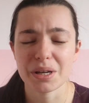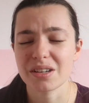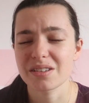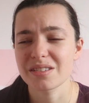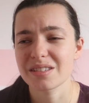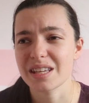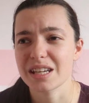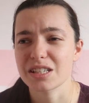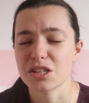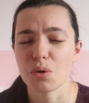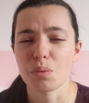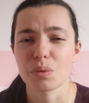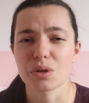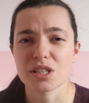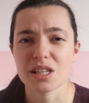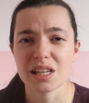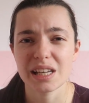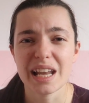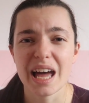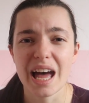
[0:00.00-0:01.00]
because they don't
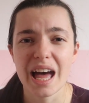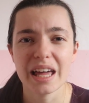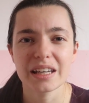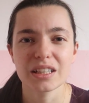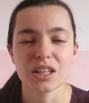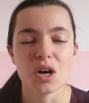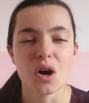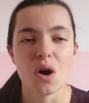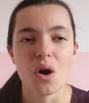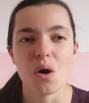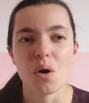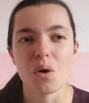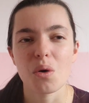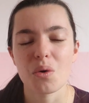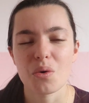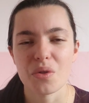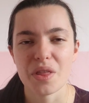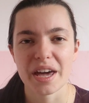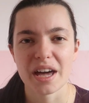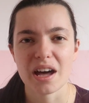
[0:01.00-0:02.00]
want to learn,
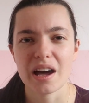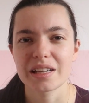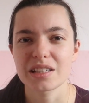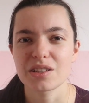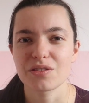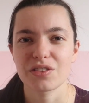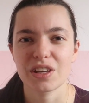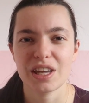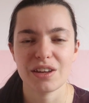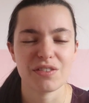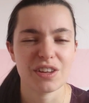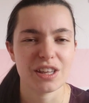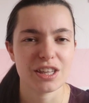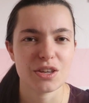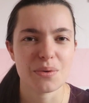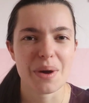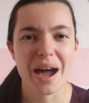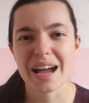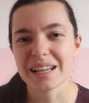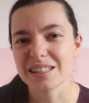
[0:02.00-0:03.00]
or they're kind of giving
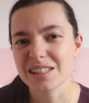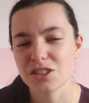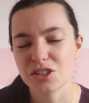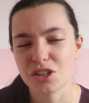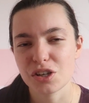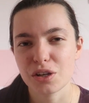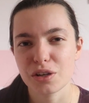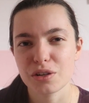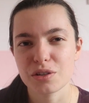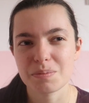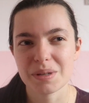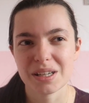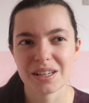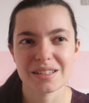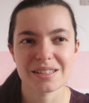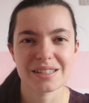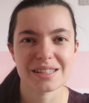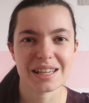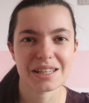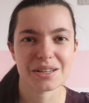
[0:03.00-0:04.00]
you attitude
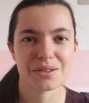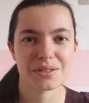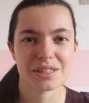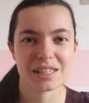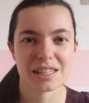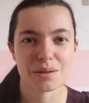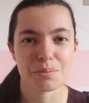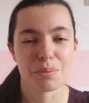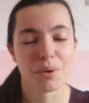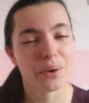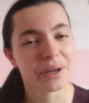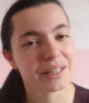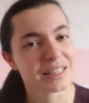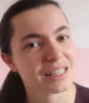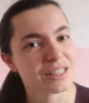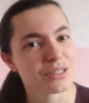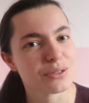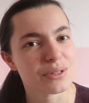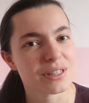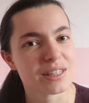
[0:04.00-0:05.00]
because they don't see the
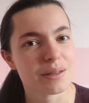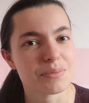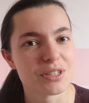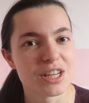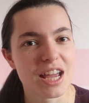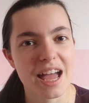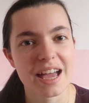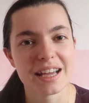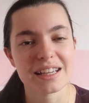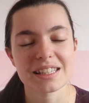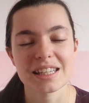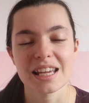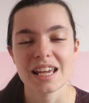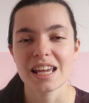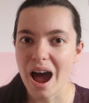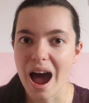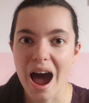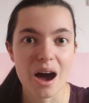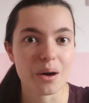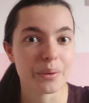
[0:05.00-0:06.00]
point in your subject?
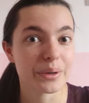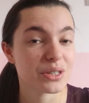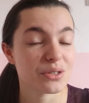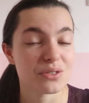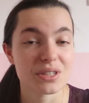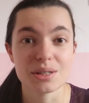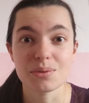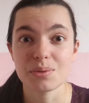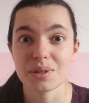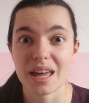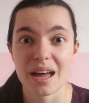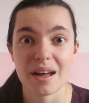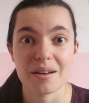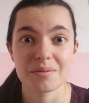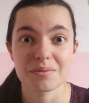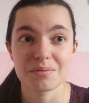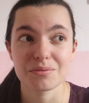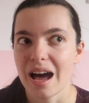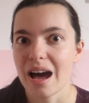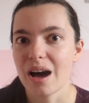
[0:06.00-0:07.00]
How would you deal with that?
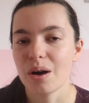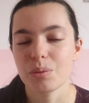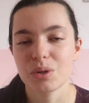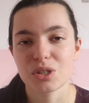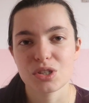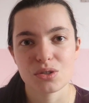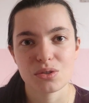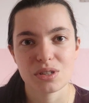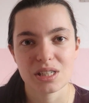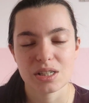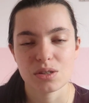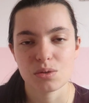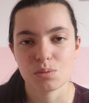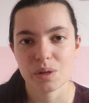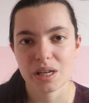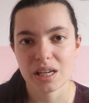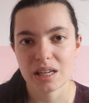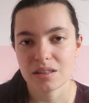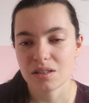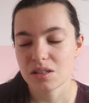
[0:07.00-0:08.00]
How would you deal
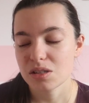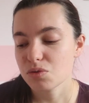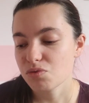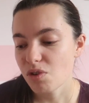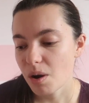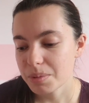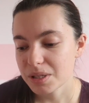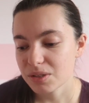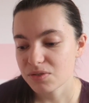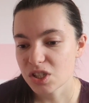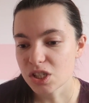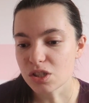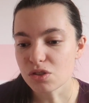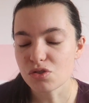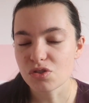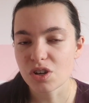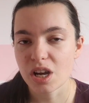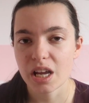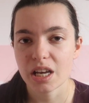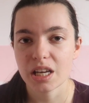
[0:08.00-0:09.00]
with disruptive
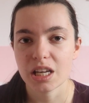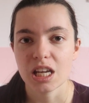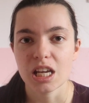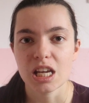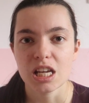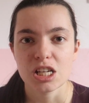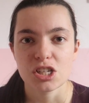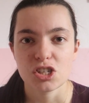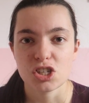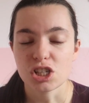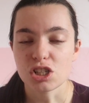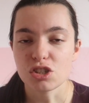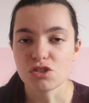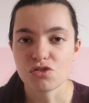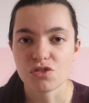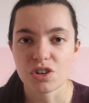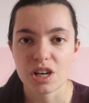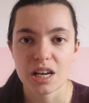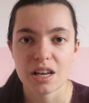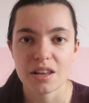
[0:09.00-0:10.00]
children,
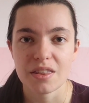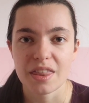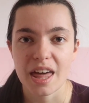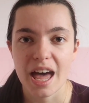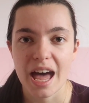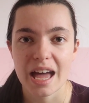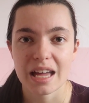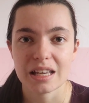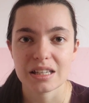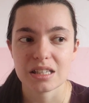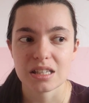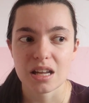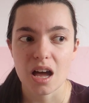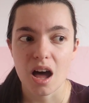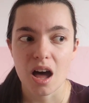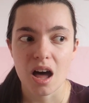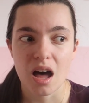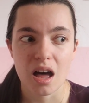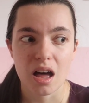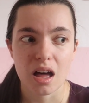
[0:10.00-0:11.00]
children that
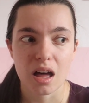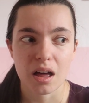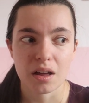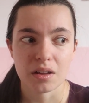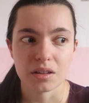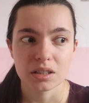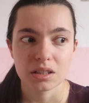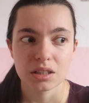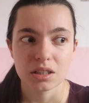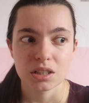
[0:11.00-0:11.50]
are